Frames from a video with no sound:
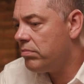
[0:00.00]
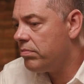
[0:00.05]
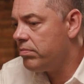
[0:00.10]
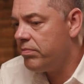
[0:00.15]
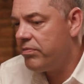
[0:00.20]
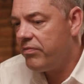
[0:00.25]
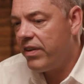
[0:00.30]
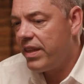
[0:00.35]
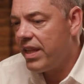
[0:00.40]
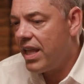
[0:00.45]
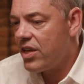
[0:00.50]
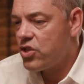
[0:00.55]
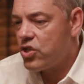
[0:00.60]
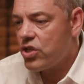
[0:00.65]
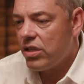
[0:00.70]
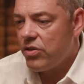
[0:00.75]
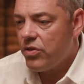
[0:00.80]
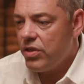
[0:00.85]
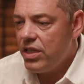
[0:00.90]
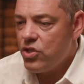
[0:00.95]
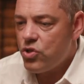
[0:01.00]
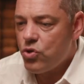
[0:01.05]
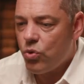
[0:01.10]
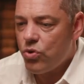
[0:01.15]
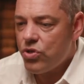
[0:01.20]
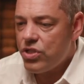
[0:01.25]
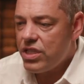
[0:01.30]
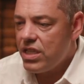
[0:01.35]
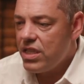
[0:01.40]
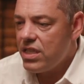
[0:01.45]
financial
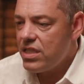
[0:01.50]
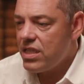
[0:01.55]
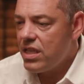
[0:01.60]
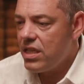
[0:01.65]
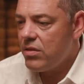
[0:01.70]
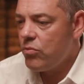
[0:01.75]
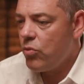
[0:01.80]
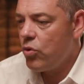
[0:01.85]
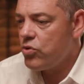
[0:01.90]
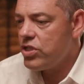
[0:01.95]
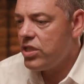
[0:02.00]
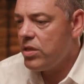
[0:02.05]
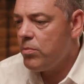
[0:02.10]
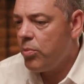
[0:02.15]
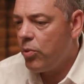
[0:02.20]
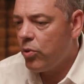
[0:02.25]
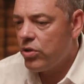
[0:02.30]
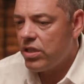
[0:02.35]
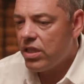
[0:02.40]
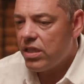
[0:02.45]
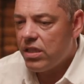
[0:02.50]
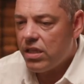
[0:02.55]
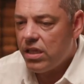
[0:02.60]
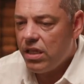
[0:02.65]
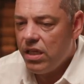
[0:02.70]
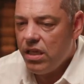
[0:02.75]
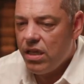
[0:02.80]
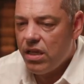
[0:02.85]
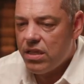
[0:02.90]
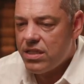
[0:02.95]
resources, and most
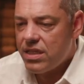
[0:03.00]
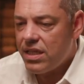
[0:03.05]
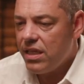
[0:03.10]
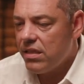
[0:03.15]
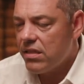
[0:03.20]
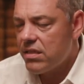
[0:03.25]
importantly, skill